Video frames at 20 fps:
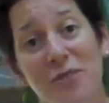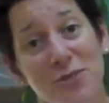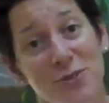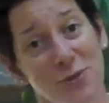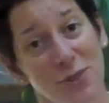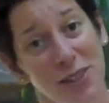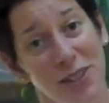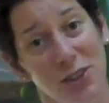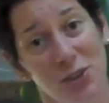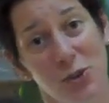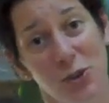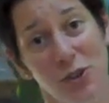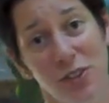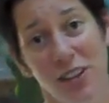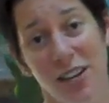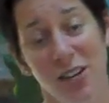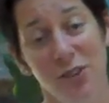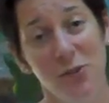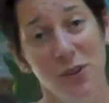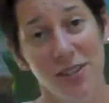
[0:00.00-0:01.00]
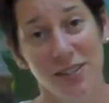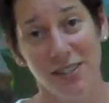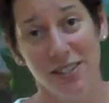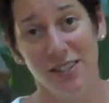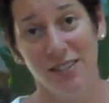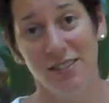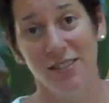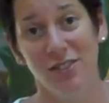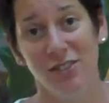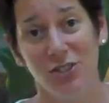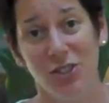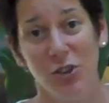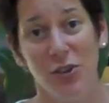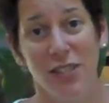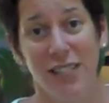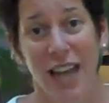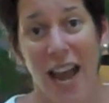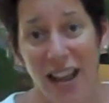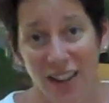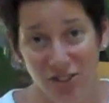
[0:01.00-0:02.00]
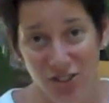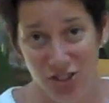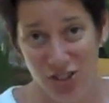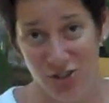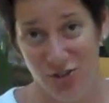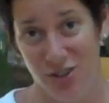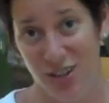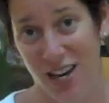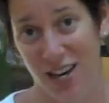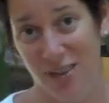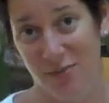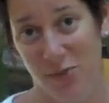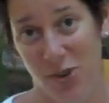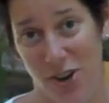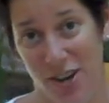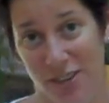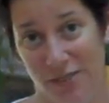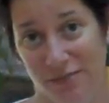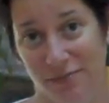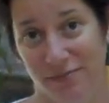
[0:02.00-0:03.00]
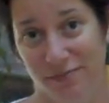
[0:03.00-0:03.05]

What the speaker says: was really cool, that he wasn't so attached to it anymore.